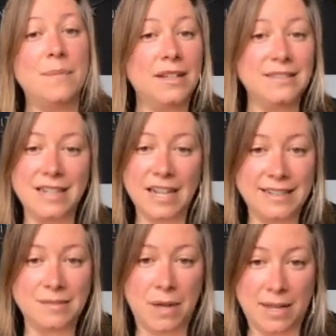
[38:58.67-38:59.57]
Because then
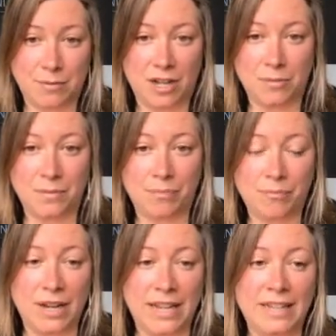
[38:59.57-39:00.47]
it's my problem,
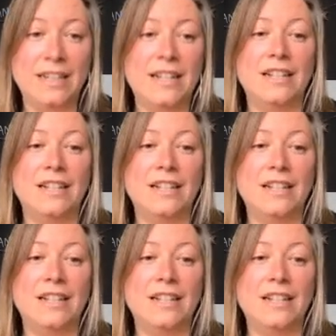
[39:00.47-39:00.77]
right?